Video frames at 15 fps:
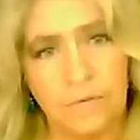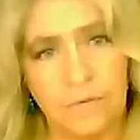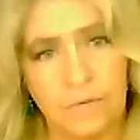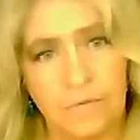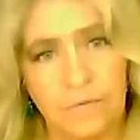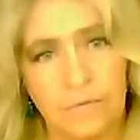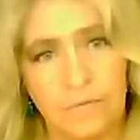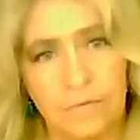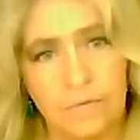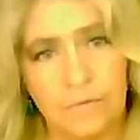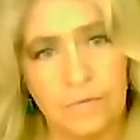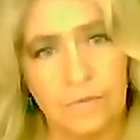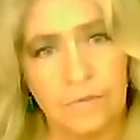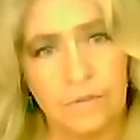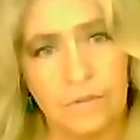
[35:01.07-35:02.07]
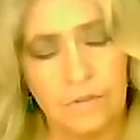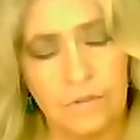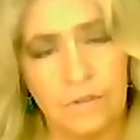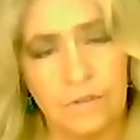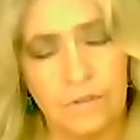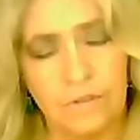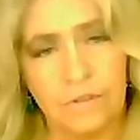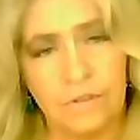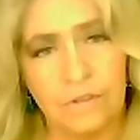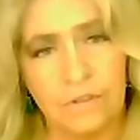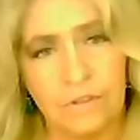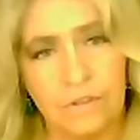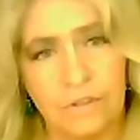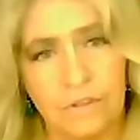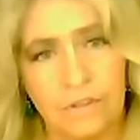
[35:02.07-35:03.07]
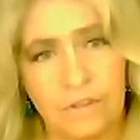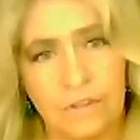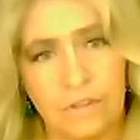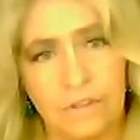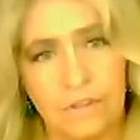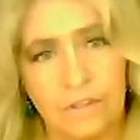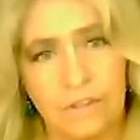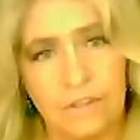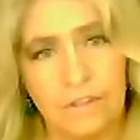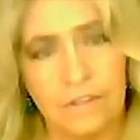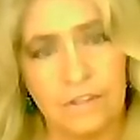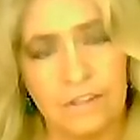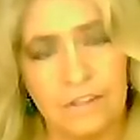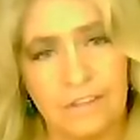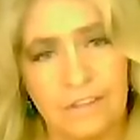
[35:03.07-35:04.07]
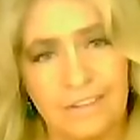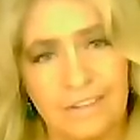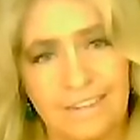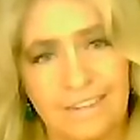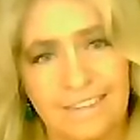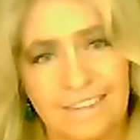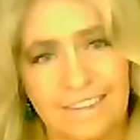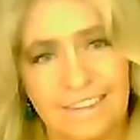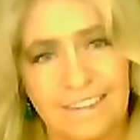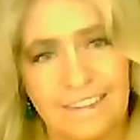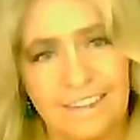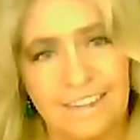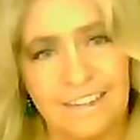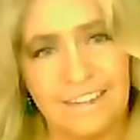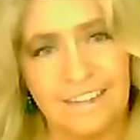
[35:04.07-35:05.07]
The person shown says nothing.